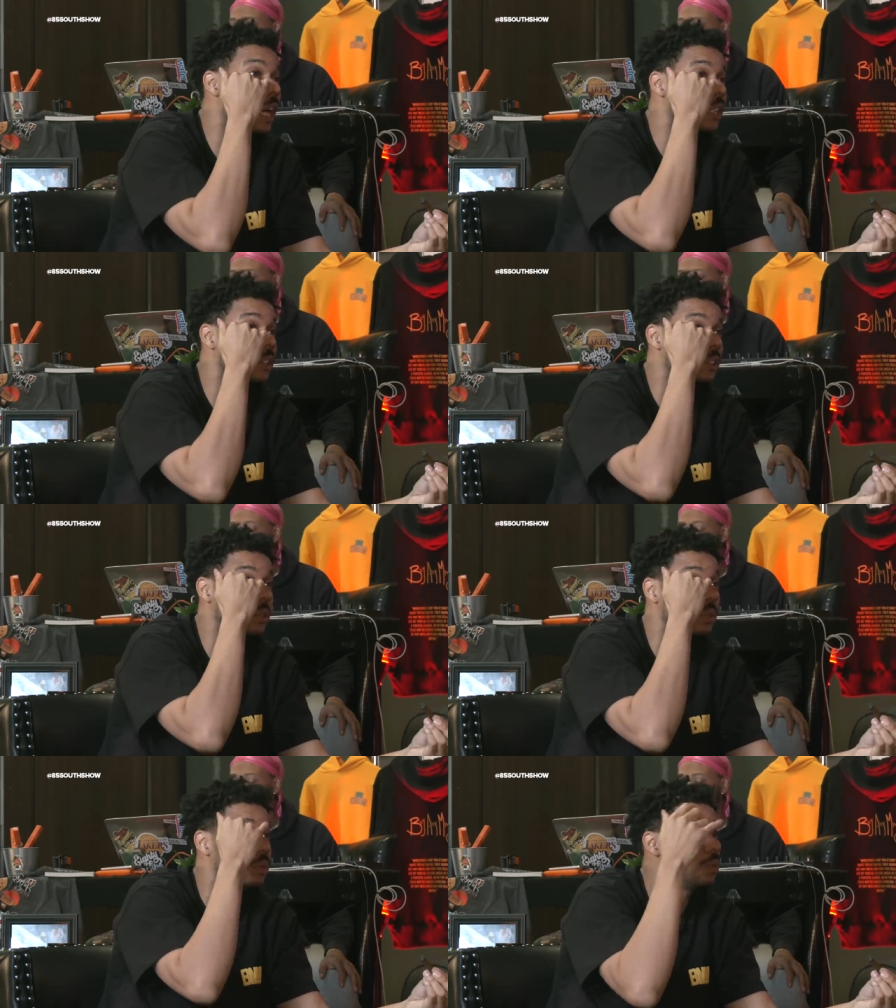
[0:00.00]
Dr.
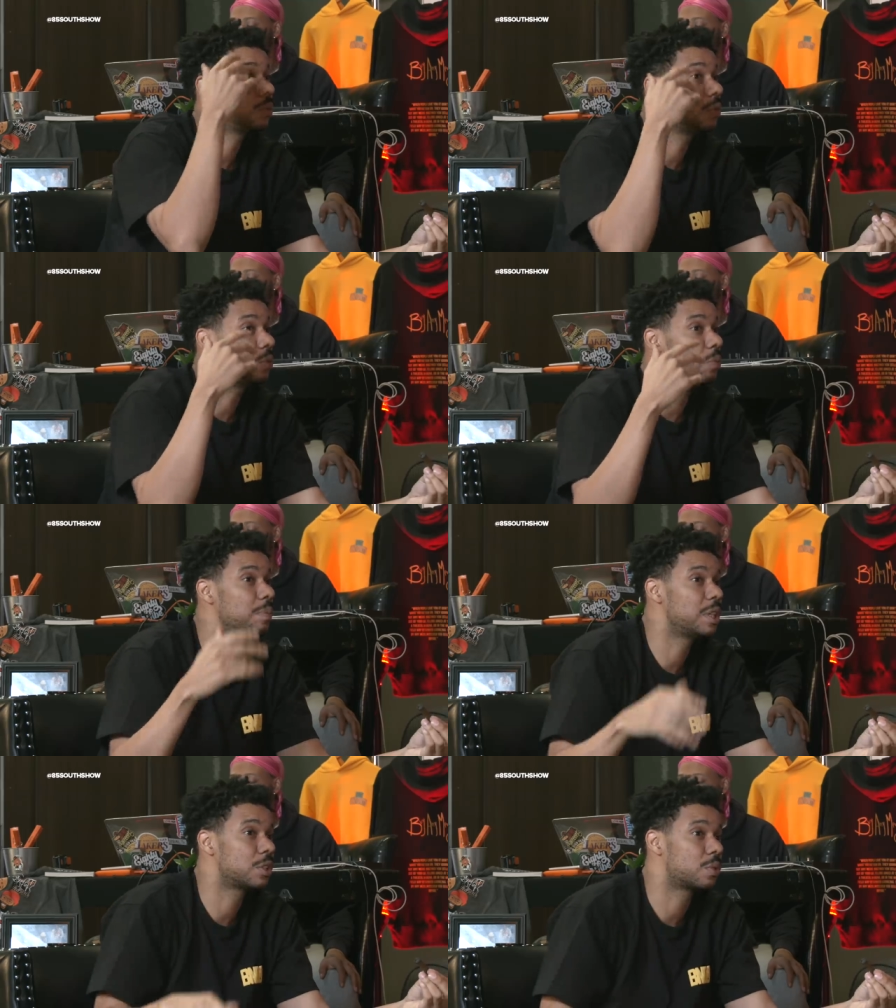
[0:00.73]
Seuss used to do
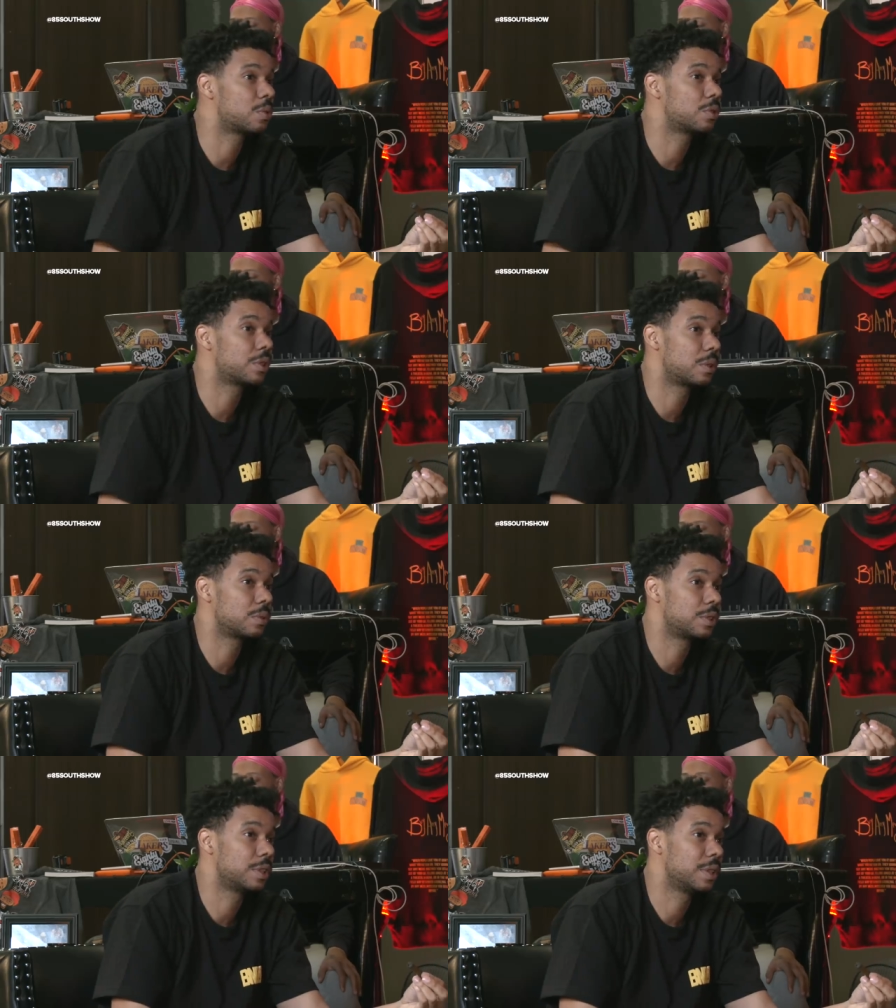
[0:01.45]
minstrel
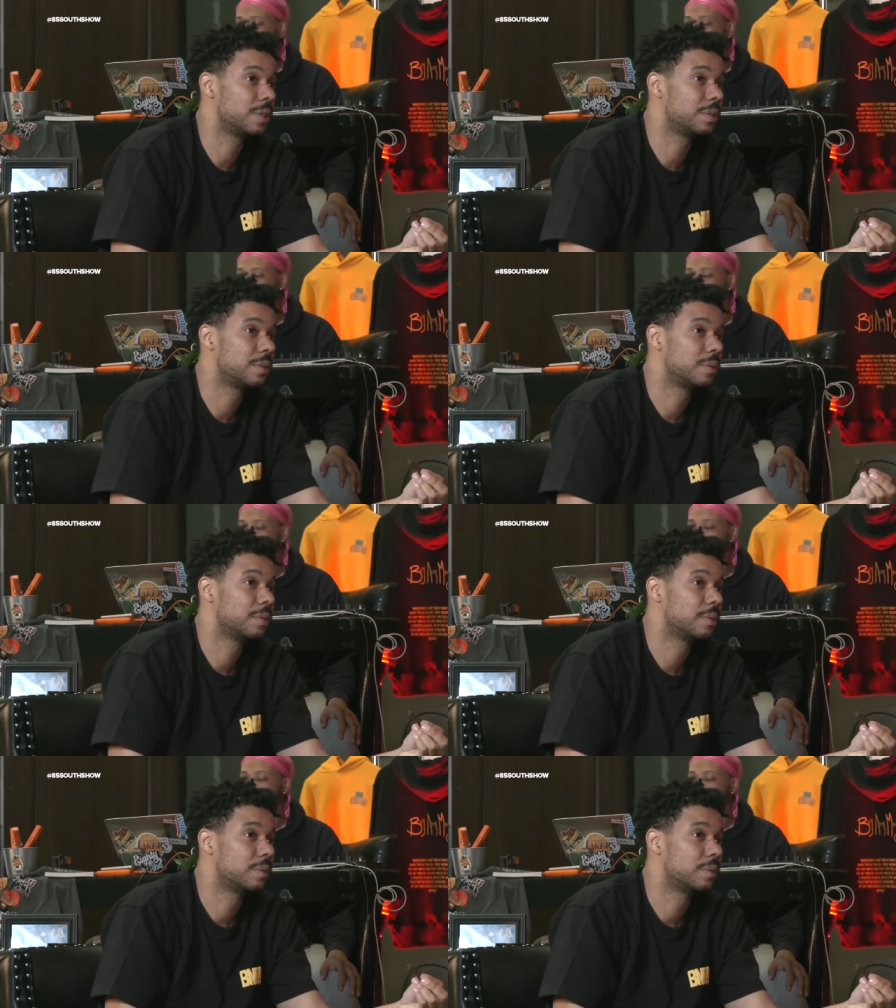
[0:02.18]
show shit. He